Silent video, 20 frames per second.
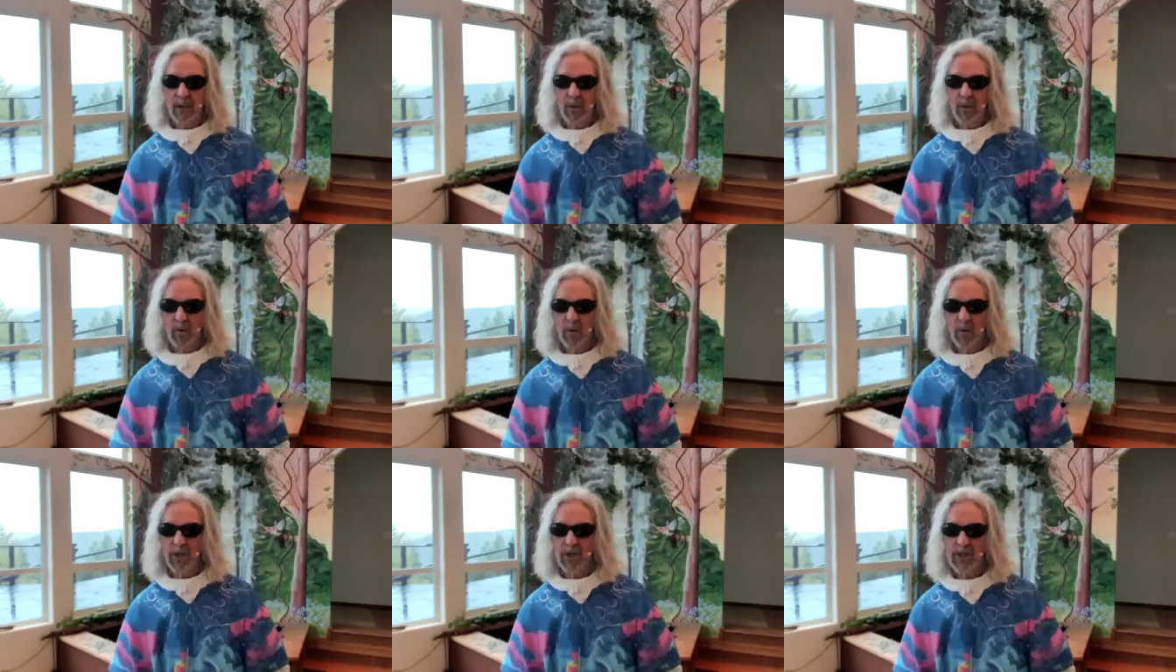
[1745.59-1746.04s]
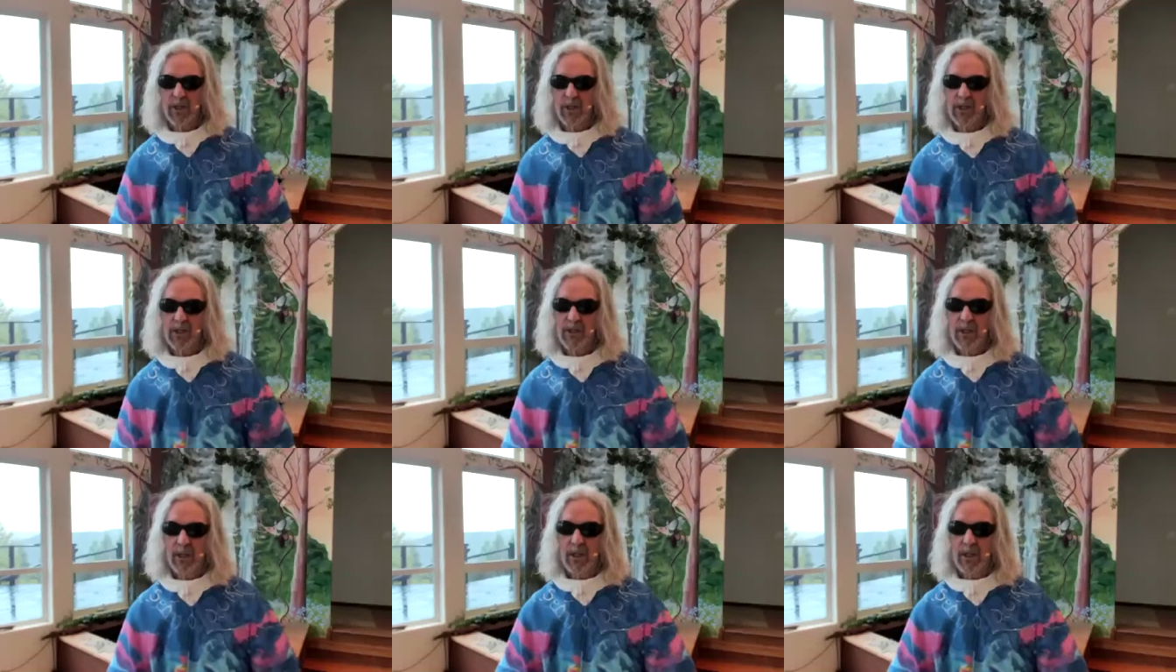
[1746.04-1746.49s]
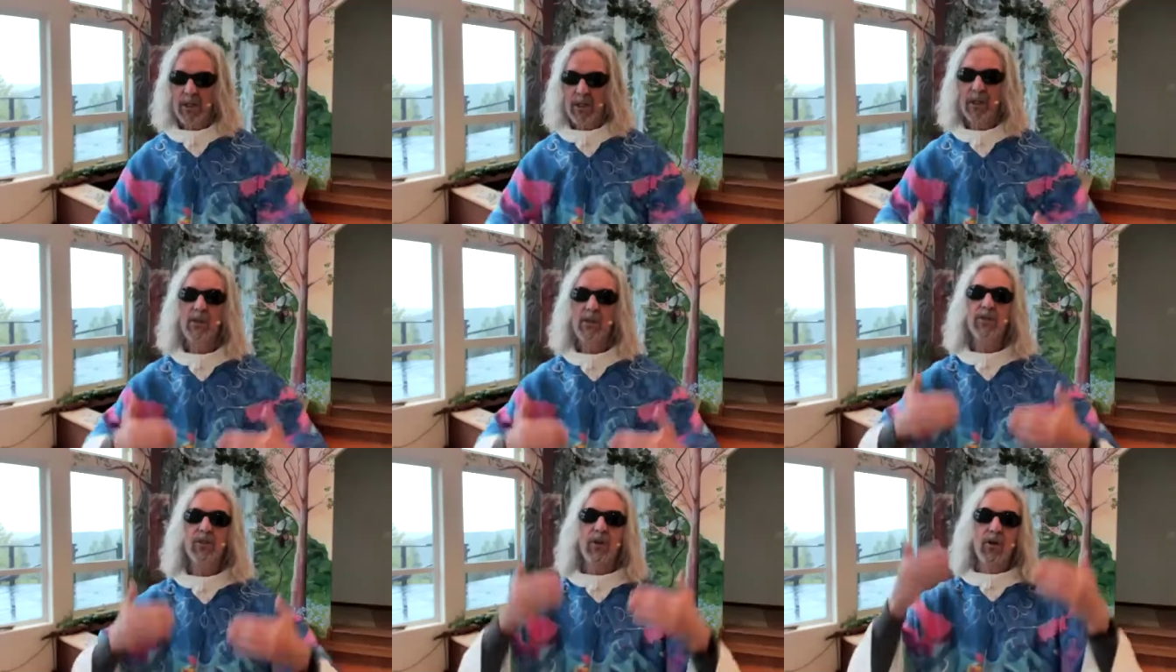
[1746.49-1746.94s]
where he says,
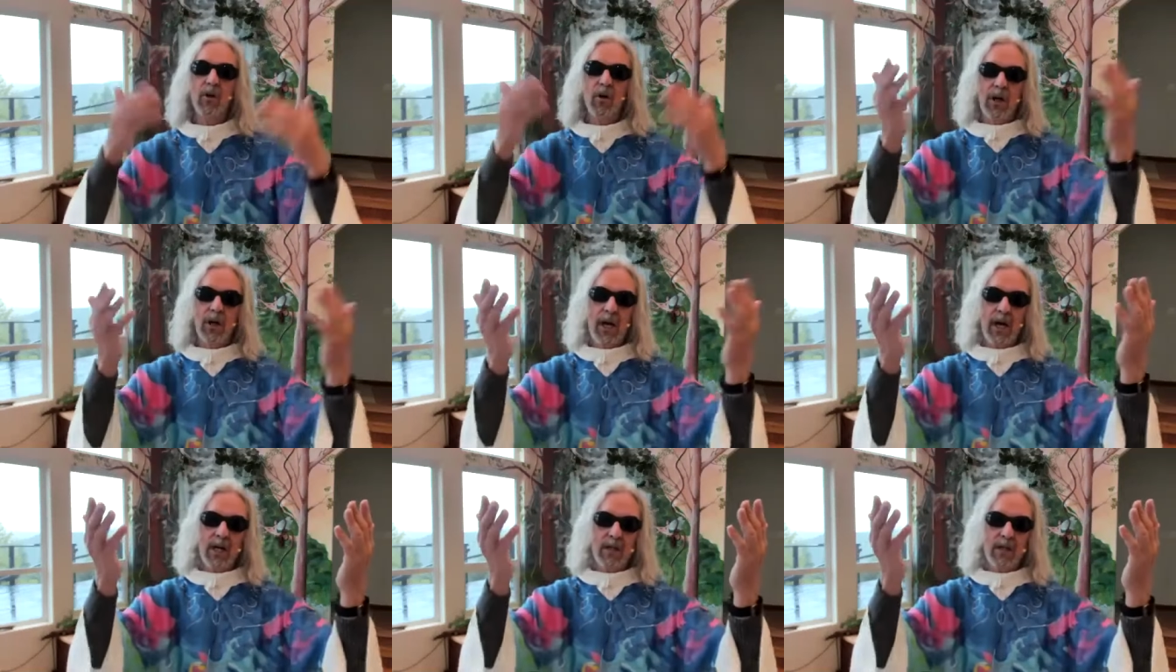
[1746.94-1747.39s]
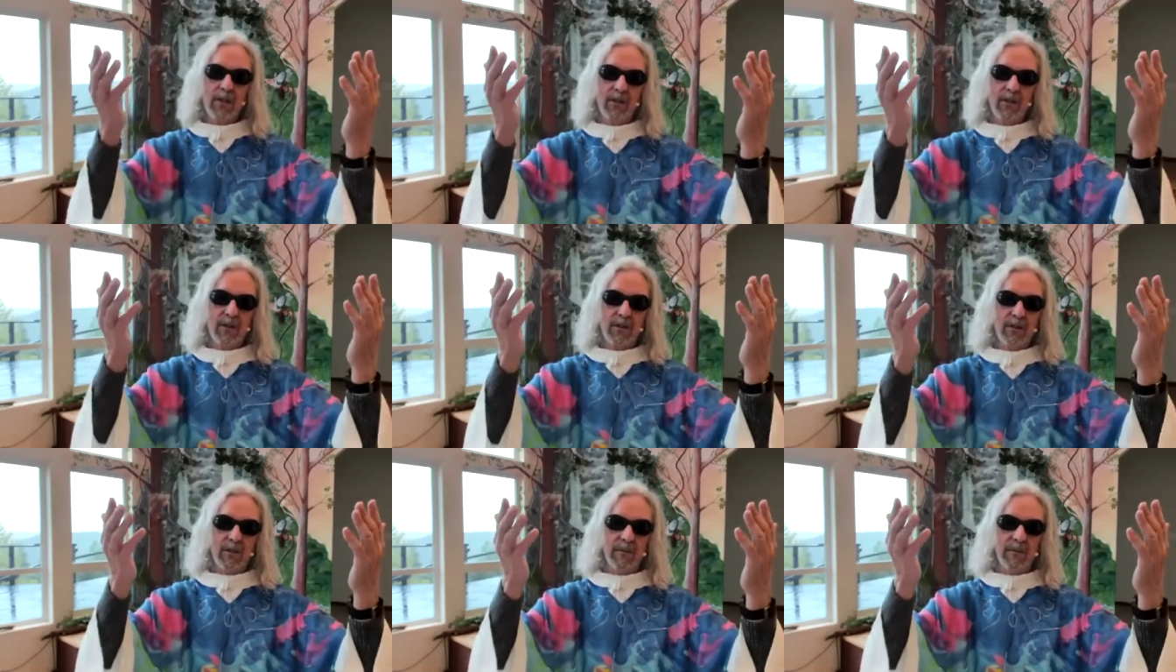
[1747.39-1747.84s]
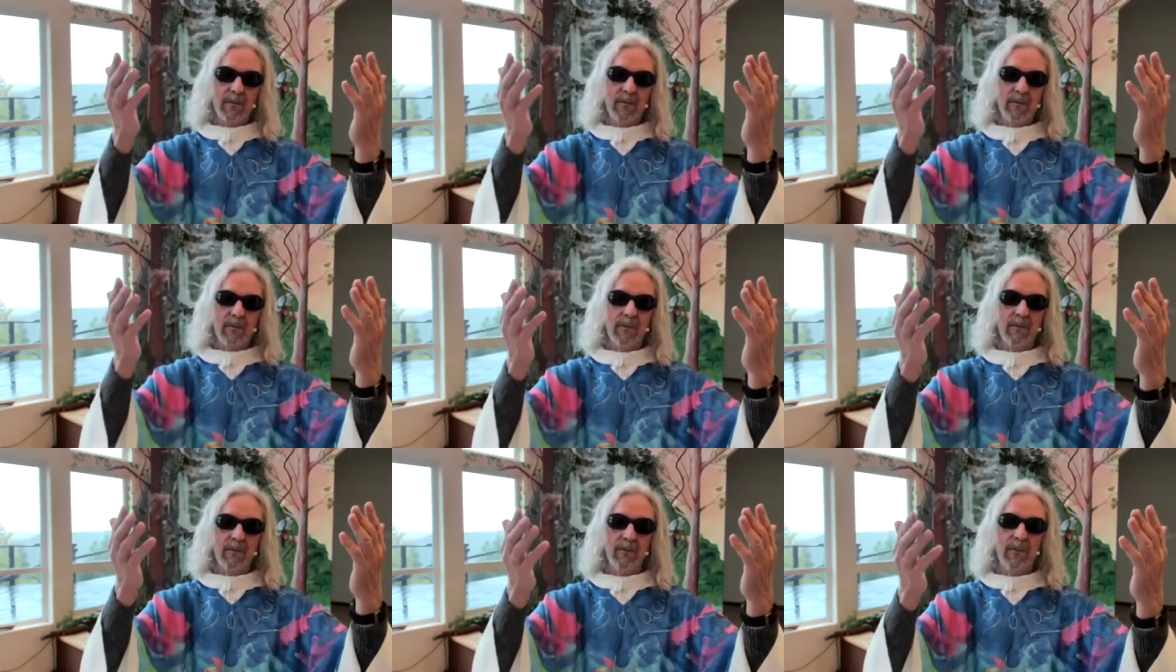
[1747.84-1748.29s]
into your hands,
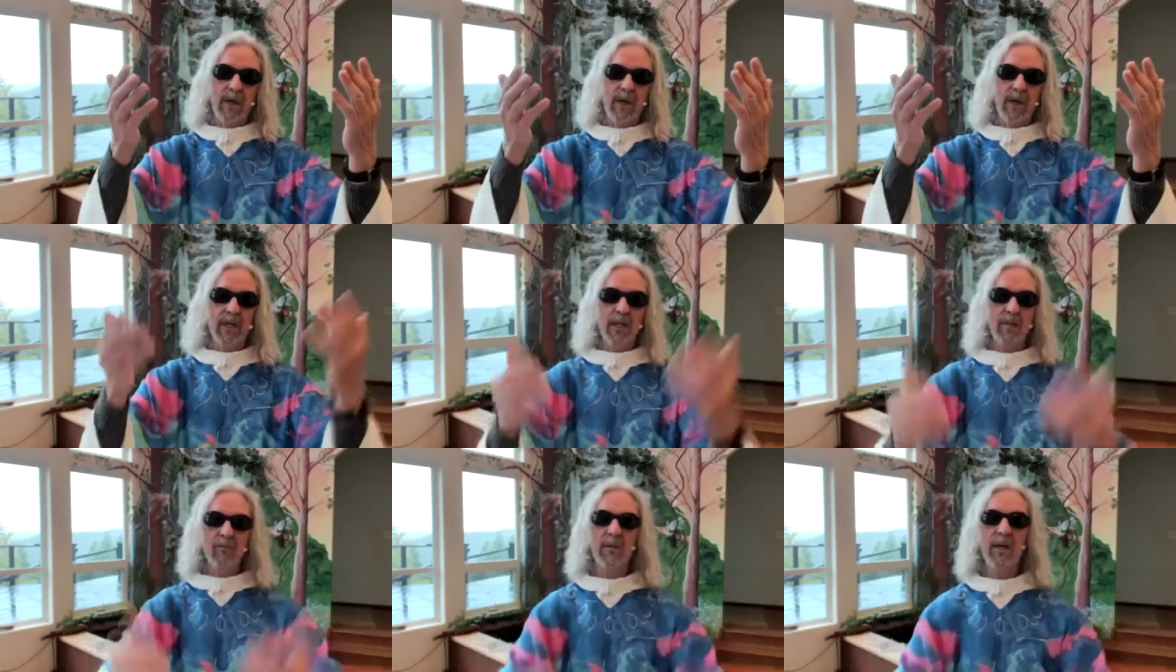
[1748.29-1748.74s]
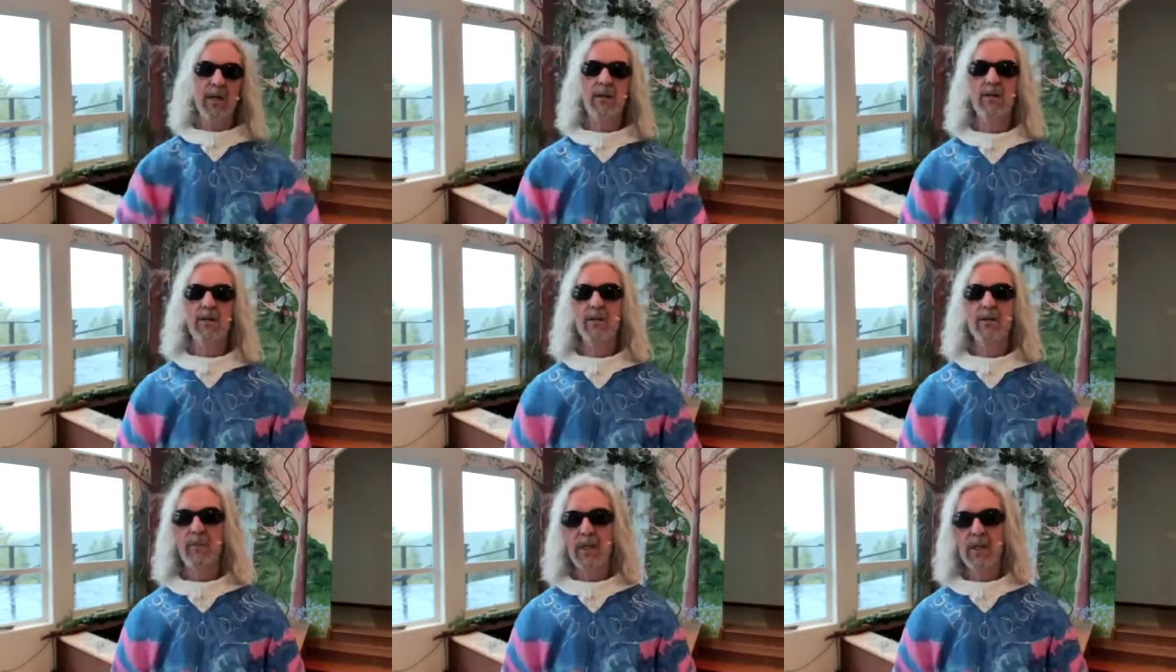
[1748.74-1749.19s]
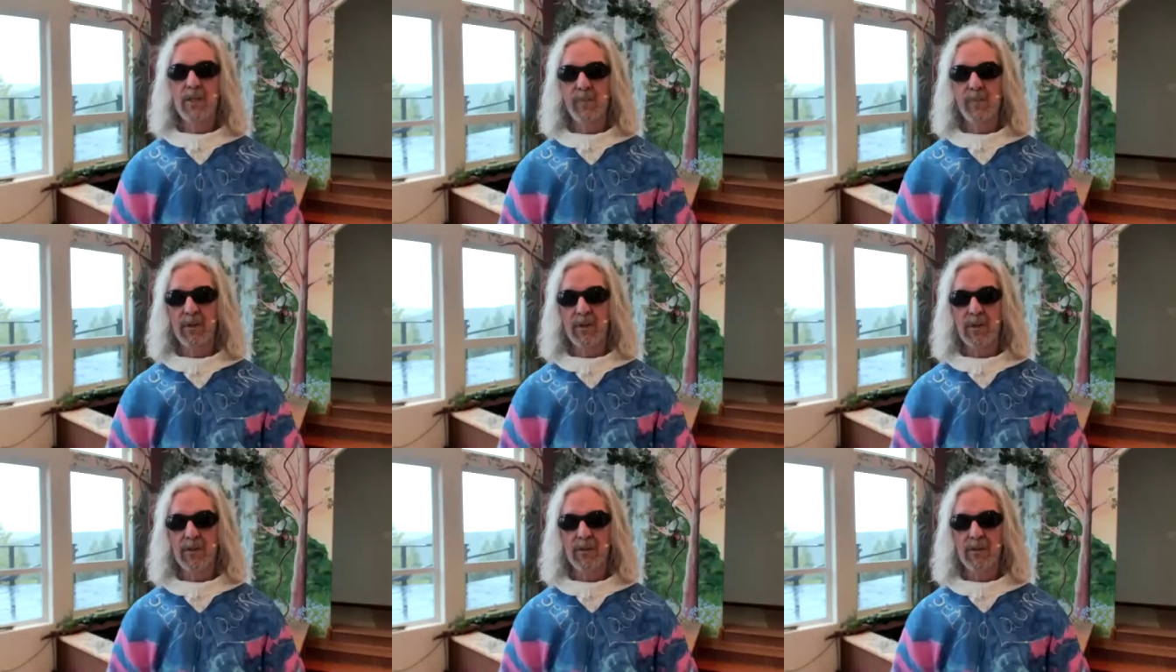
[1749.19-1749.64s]
I commend my
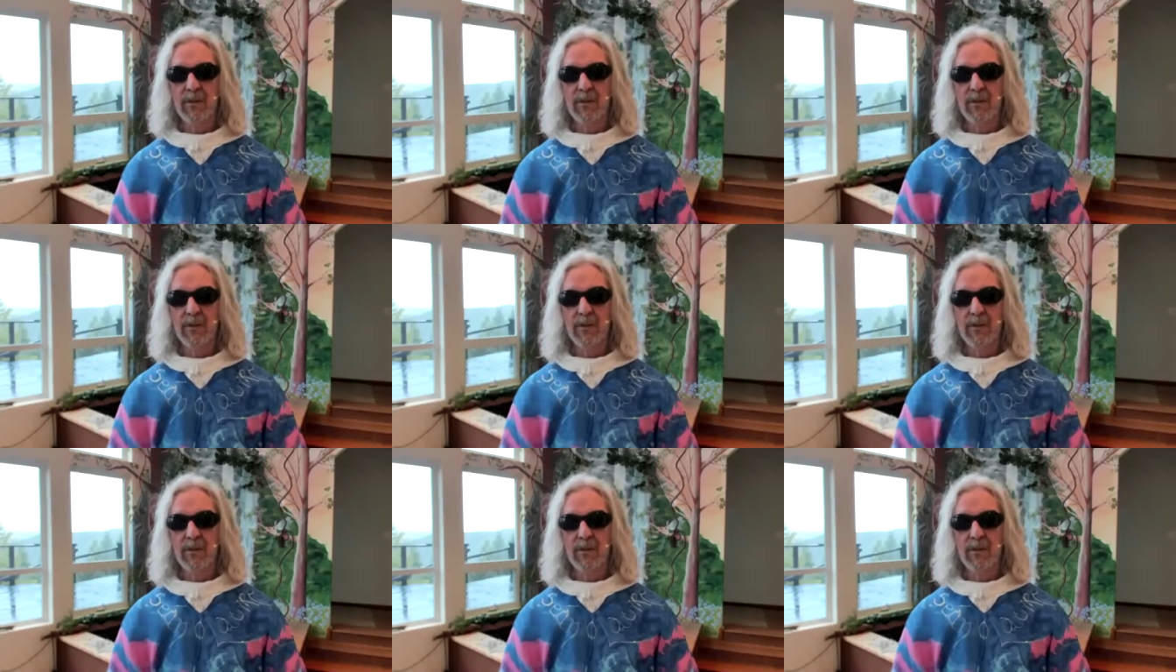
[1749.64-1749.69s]
spirit.